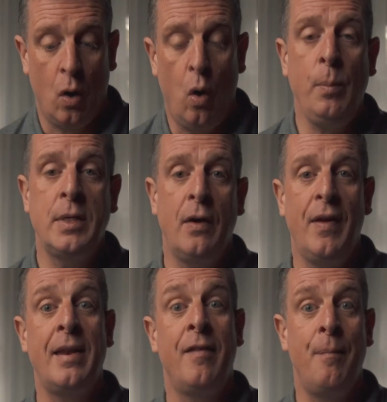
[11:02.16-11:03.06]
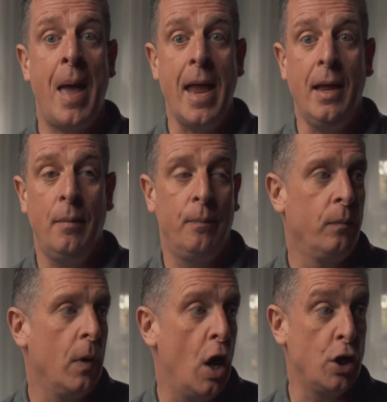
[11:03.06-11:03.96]
Up until the end of May
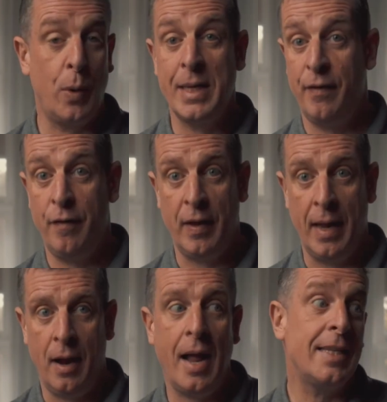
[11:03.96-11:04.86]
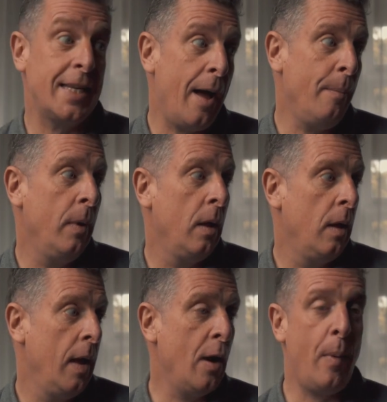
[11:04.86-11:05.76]
2015, I had Sam,
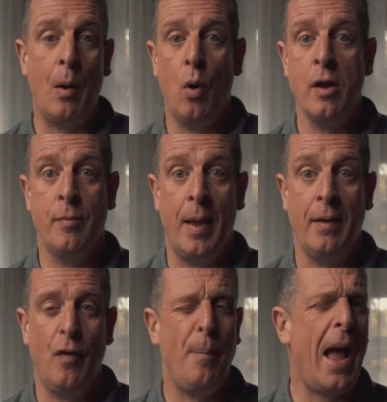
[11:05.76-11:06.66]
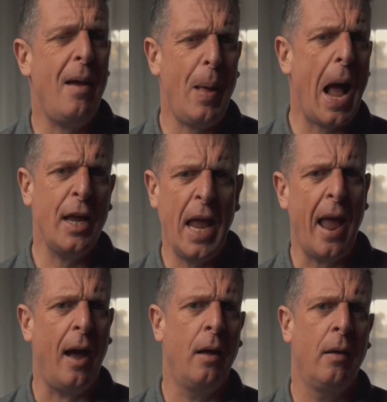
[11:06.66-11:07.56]
he come out working with me for about a
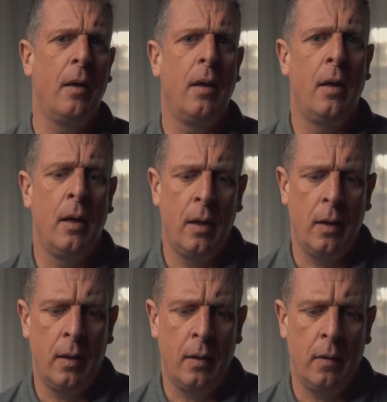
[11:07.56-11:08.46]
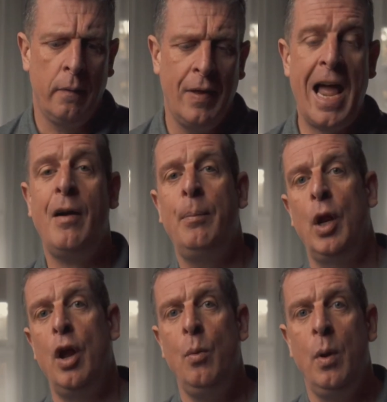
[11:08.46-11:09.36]
year. Then out of the
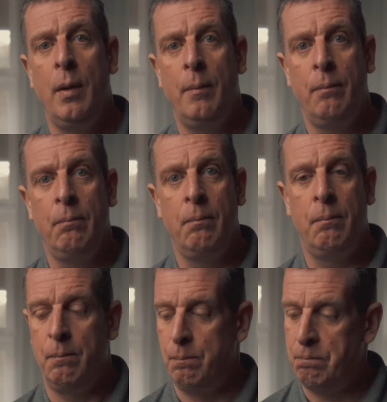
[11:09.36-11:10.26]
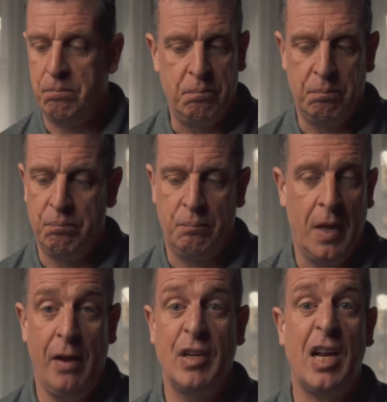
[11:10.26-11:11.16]
blue,
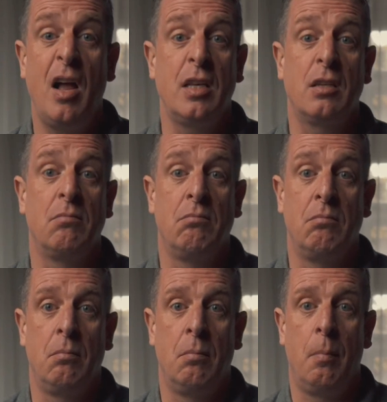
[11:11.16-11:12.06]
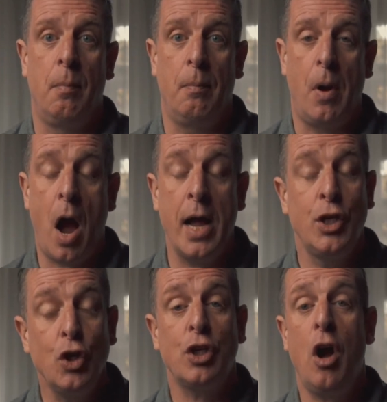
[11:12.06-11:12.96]
he resigns. I
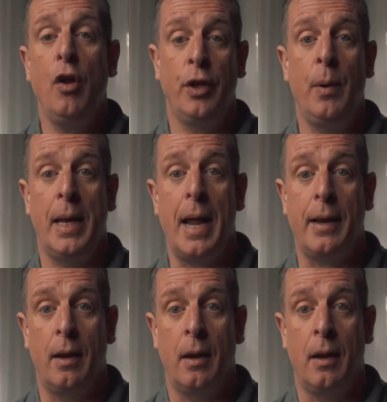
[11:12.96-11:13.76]
just can't do it, Dad.